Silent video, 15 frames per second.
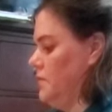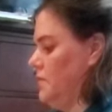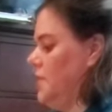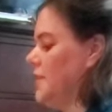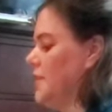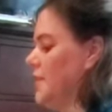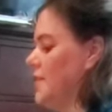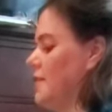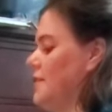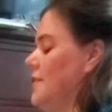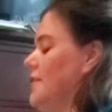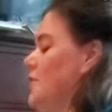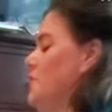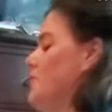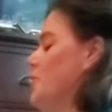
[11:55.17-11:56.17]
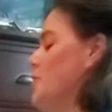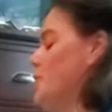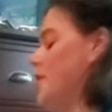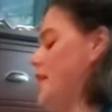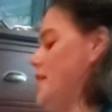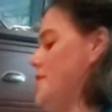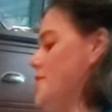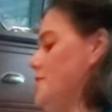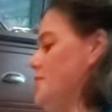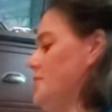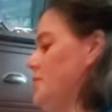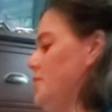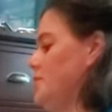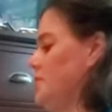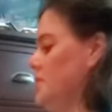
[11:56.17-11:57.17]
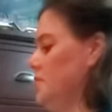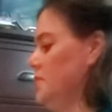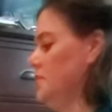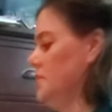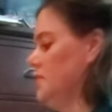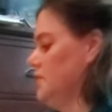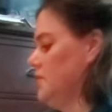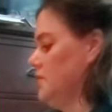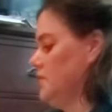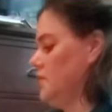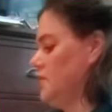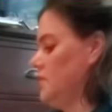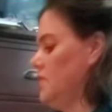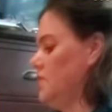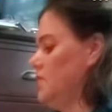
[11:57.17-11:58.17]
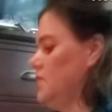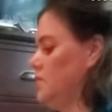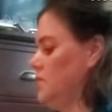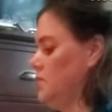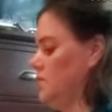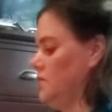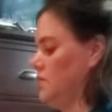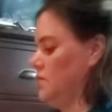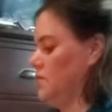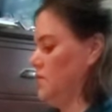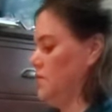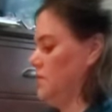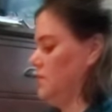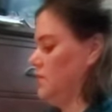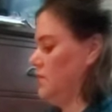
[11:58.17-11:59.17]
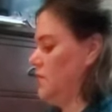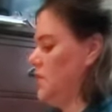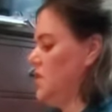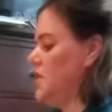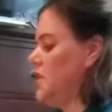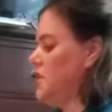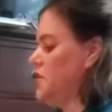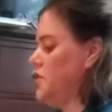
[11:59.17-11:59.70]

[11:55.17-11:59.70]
(no one is talking)